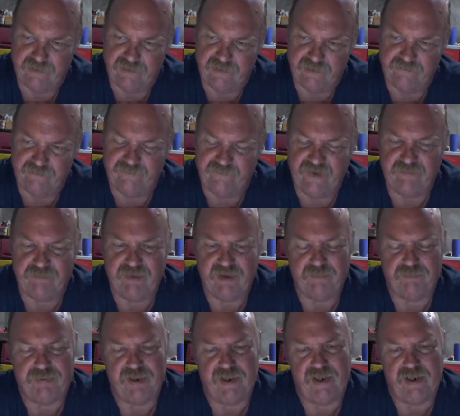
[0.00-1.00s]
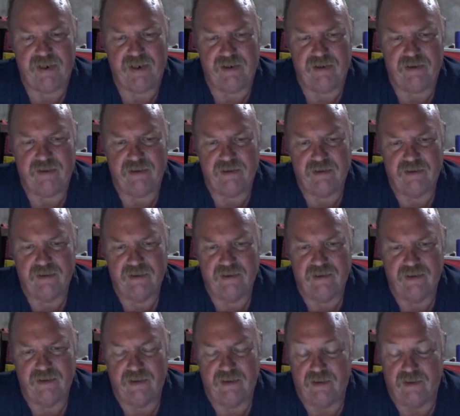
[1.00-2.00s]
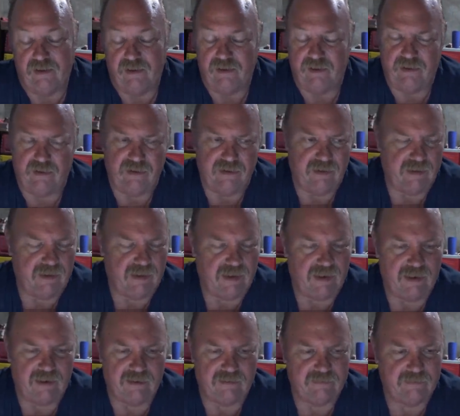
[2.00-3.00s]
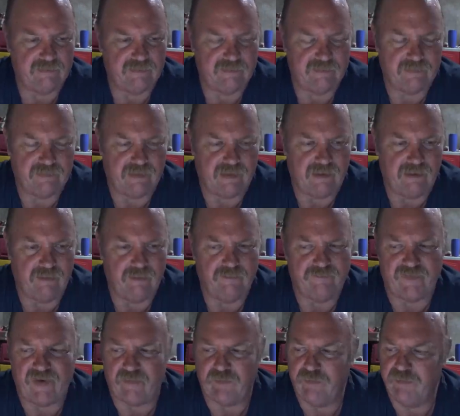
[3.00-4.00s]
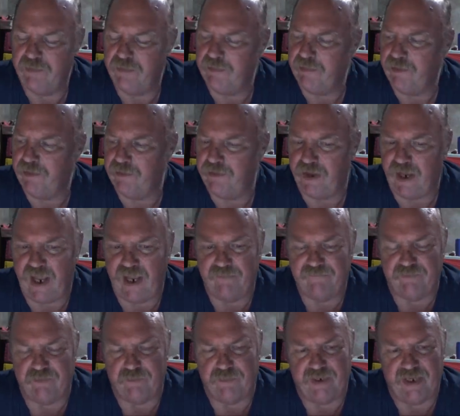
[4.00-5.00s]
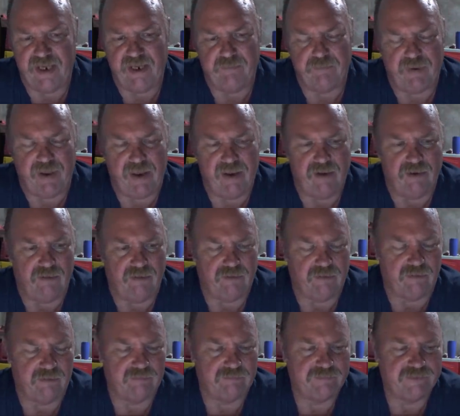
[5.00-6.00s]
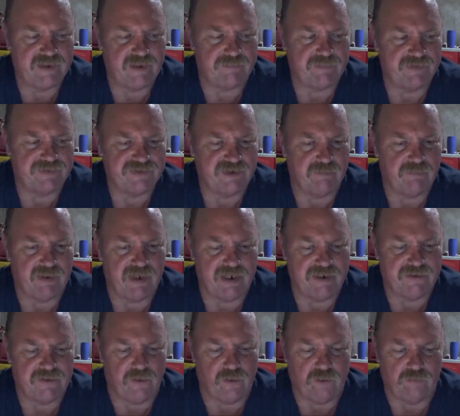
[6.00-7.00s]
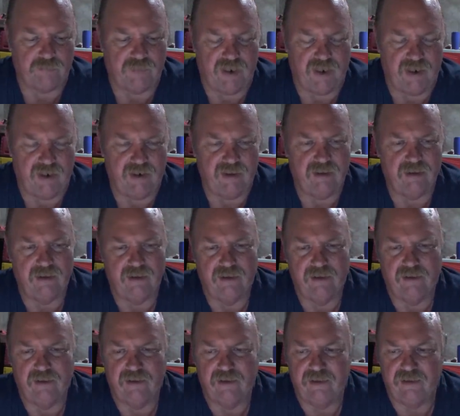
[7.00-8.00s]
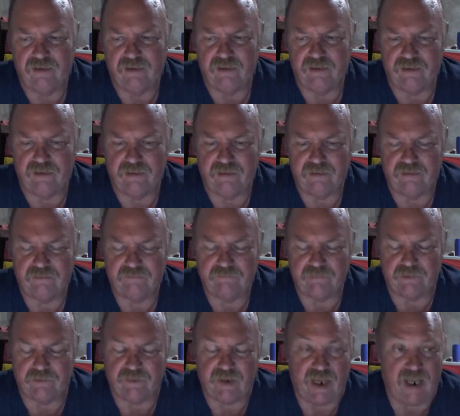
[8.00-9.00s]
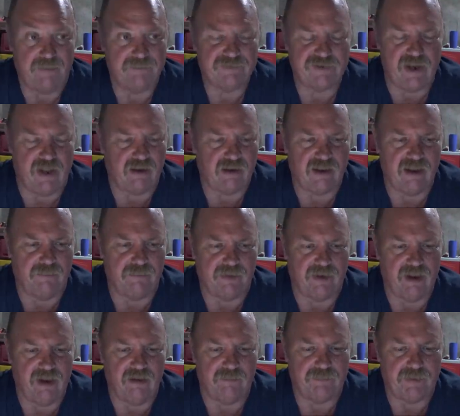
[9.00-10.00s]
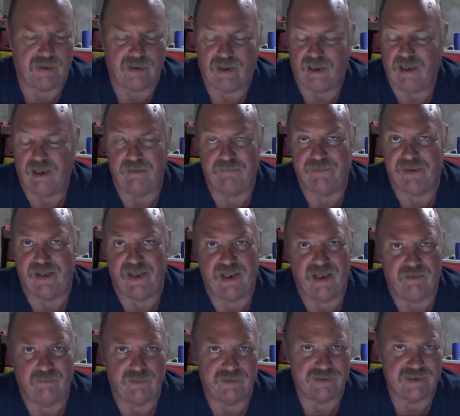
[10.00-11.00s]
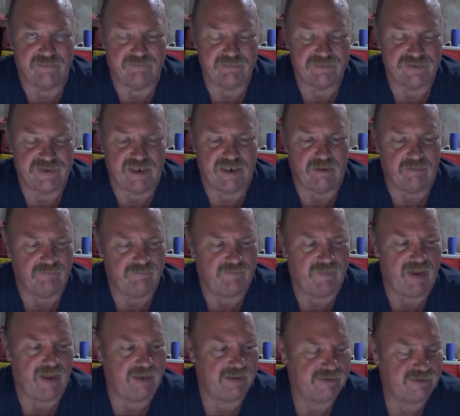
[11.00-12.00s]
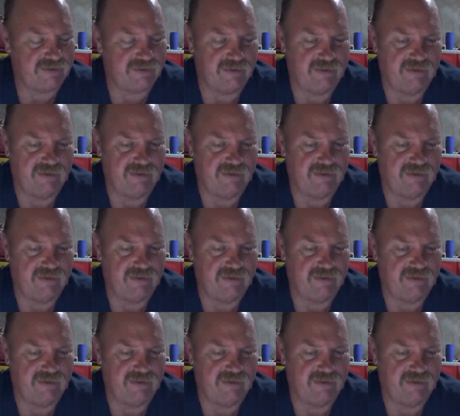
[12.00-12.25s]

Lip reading: VPP, I don't know if I remember her name from an email or something somebody told me. Her name's not coming up. I don't even think anyone's ever seen her face.